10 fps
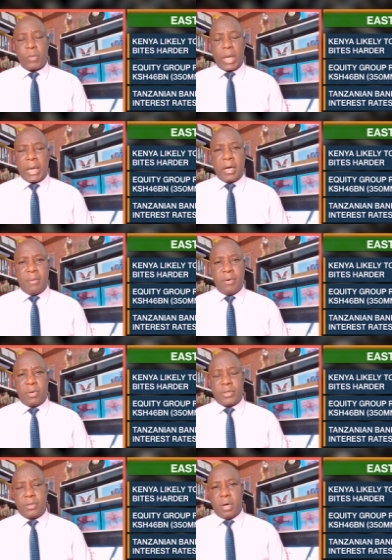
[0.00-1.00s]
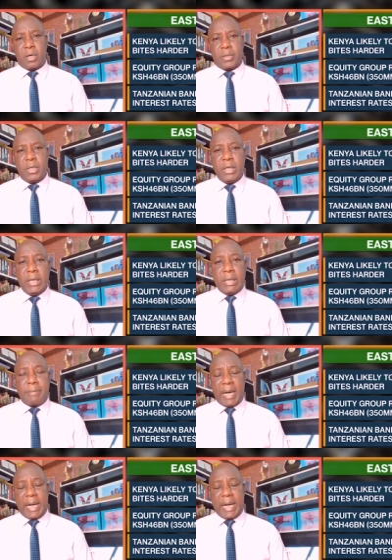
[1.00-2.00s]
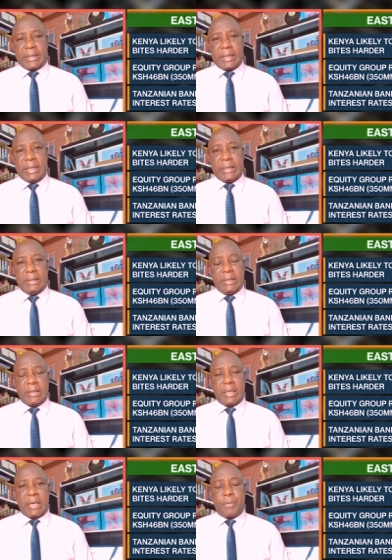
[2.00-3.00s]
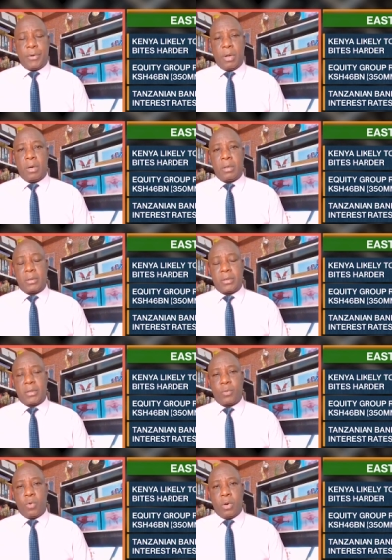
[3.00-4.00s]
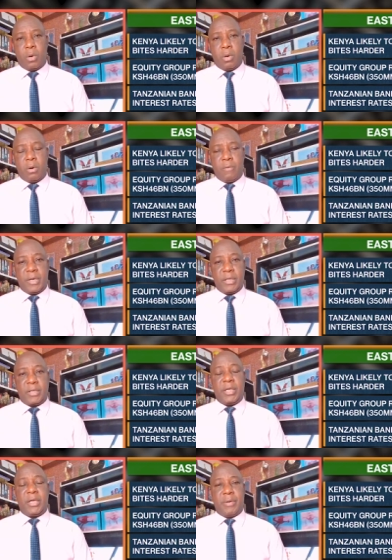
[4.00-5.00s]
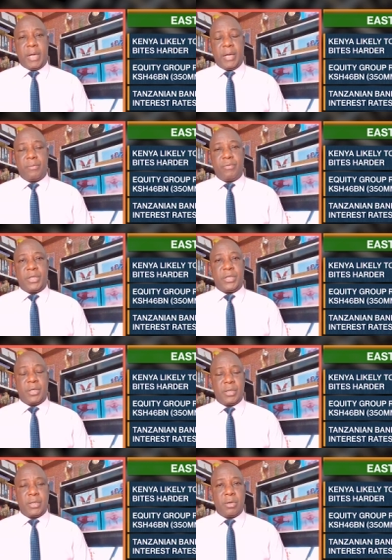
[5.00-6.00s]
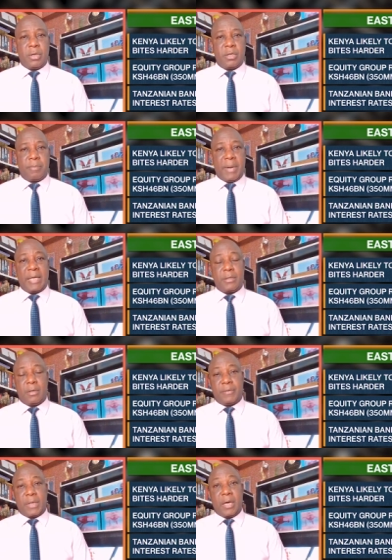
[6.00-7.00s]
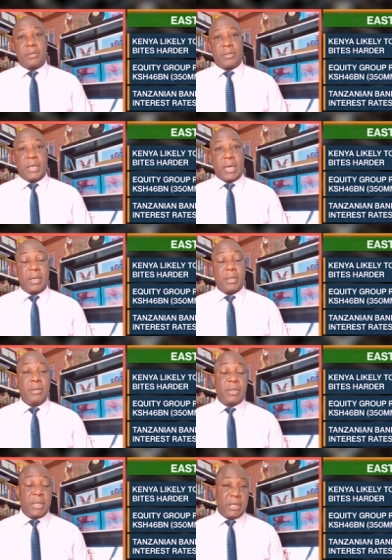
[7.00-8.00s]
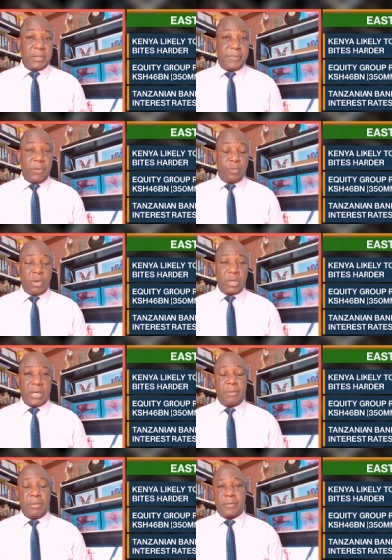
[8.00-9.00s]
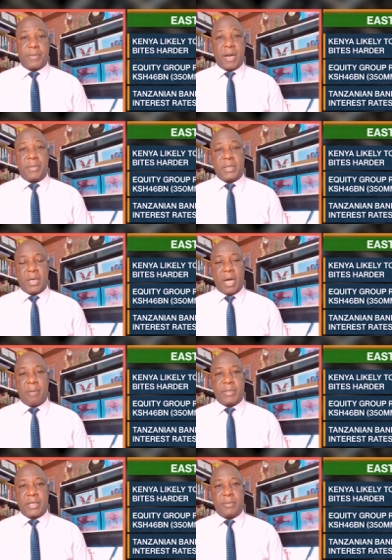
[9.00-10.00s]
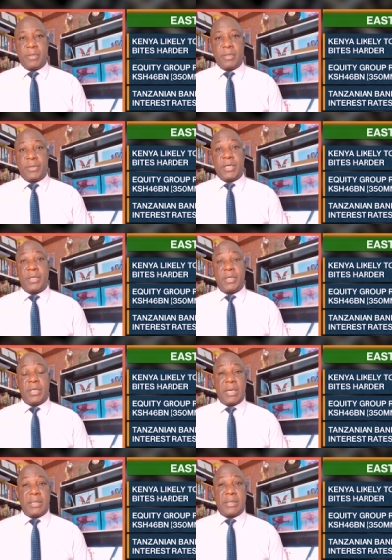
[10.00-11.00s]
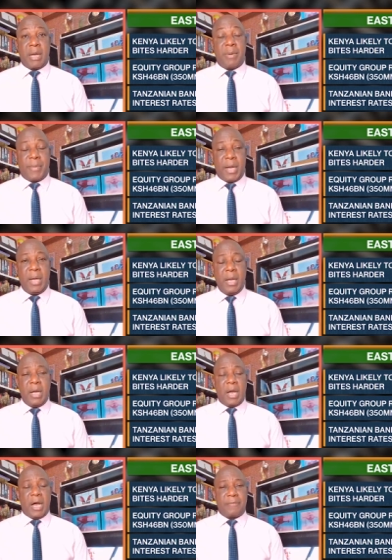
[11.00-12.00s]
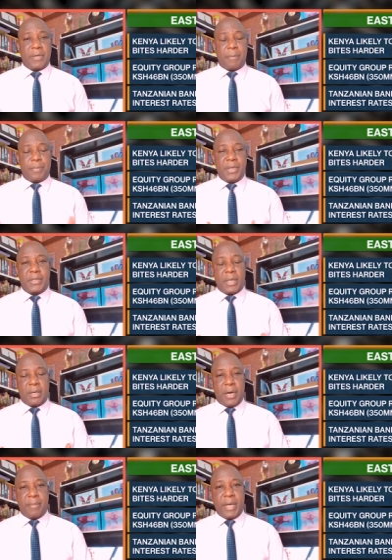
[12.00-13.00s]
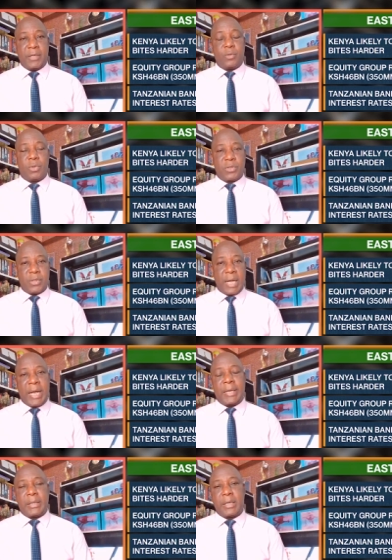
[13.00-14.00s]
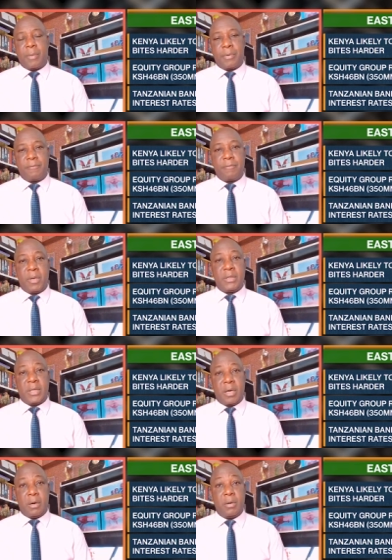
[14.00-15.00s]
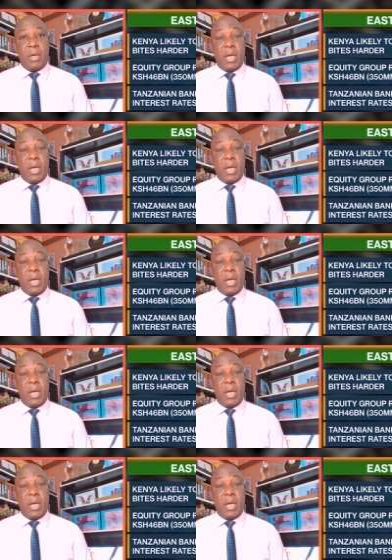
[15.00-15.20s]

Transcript: economy was knocked by the prolonged war over the Tigray region in the northern part of the country. Now, a new deal is being worked out with Prime Minister Abiy's administration in Addis Ababa after a peace agreement was signed a couple of months ago.